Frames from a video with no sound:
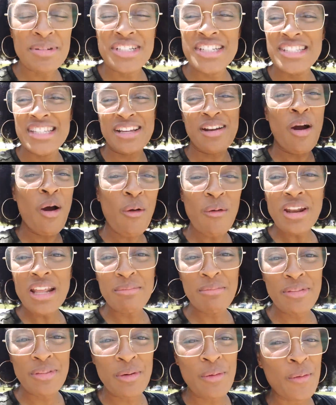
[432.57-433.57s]
it, but she's like already
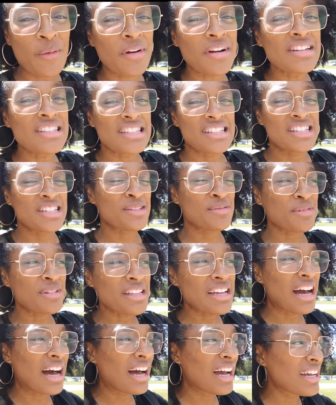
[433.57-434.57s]
up on the horse and she's
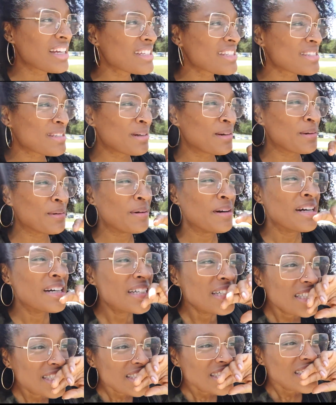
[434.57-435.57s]
really high. So
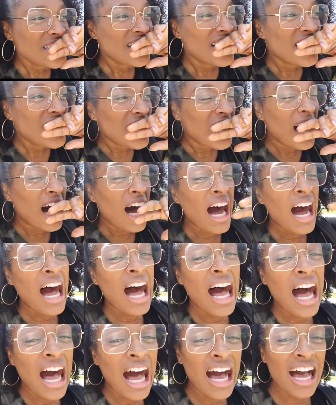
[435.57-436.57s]

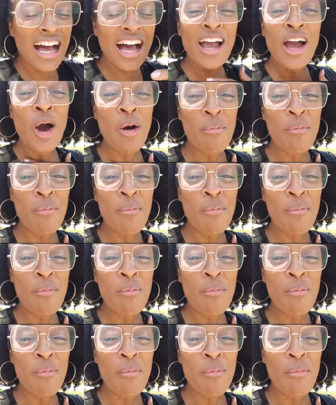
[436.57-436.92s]
ah,